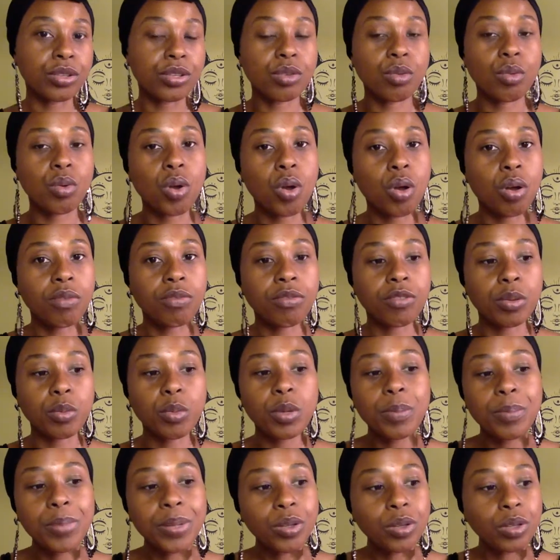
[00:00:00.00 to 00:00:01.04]
so-called friend.
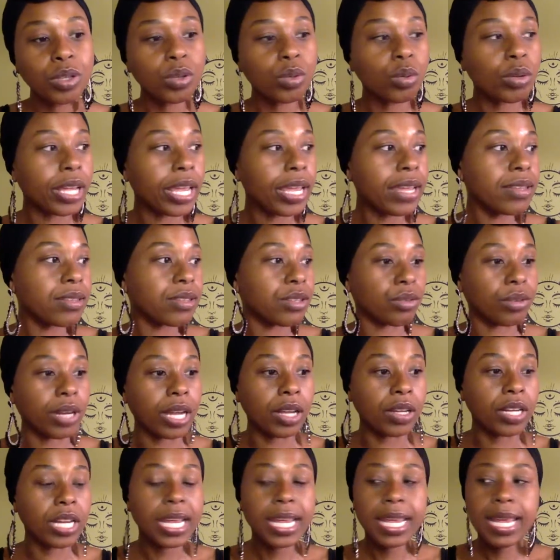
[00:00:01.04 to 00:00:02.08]
We build little gates
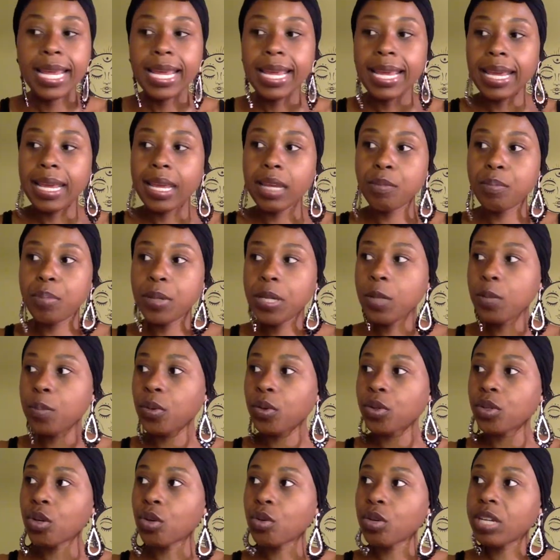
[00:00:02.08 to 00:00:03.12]
around and
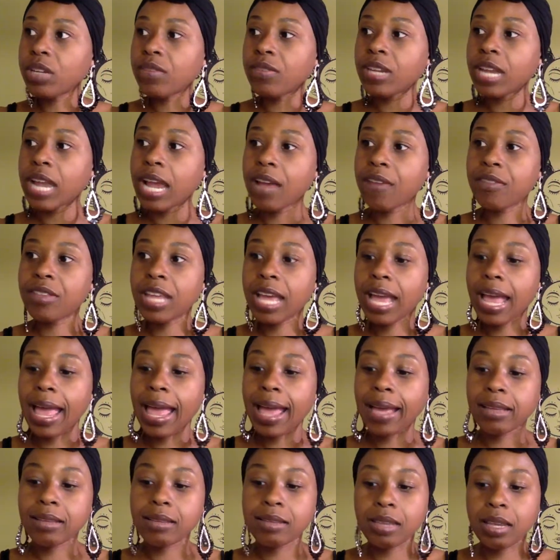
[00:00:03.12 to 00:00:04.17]
people don't even have the
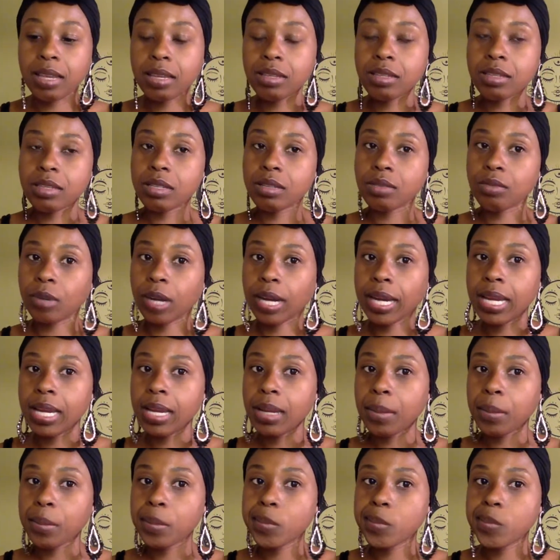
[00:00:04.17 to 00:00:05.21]
access, right?
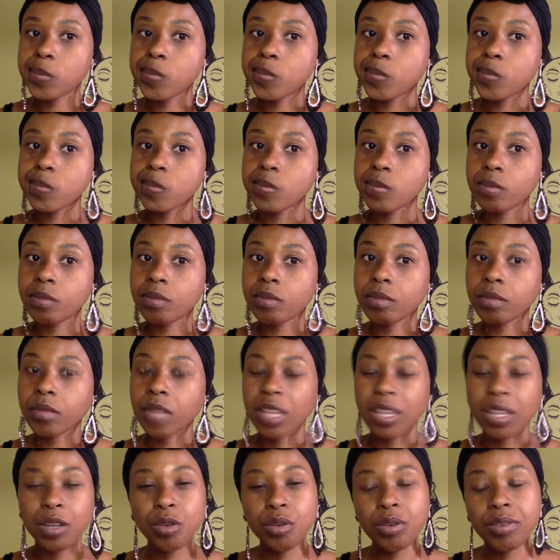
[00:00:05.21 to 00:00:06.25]

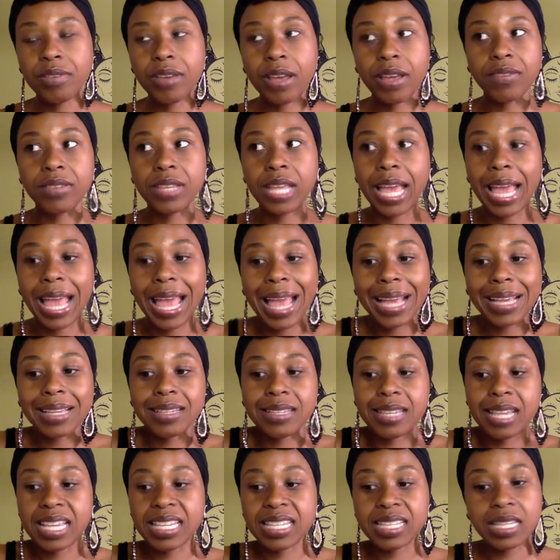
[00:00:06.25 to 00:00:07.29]
They don't even have the
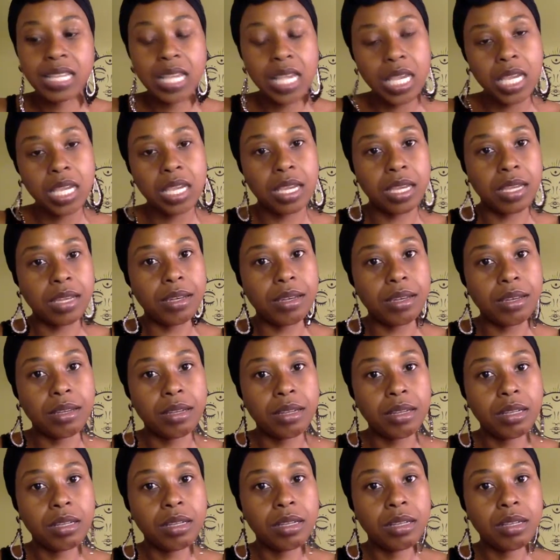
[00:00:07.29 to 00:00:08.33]
access in
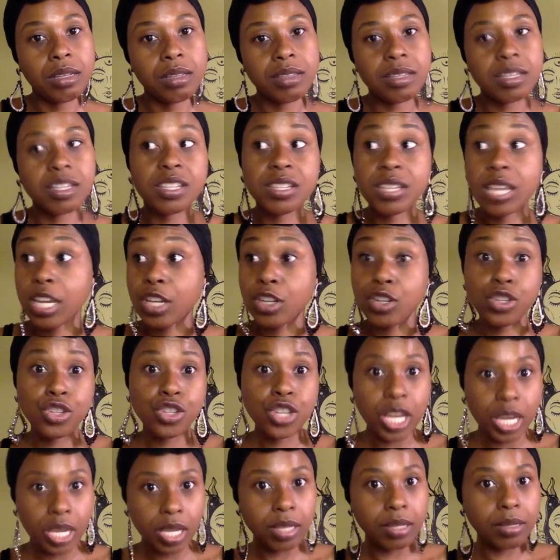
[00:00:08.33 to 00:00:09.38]
to say
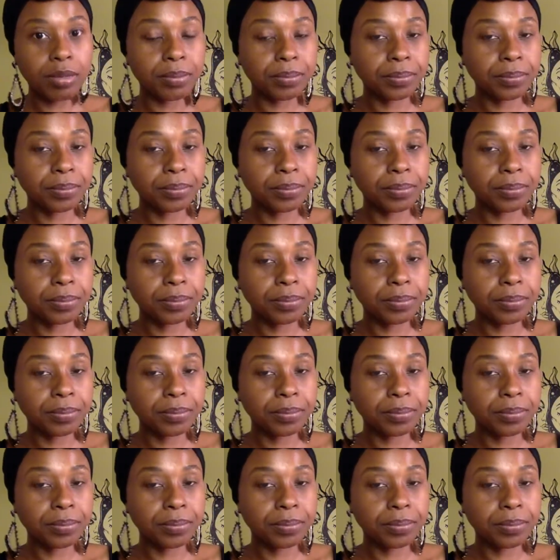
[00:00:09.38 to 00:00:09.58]
shit,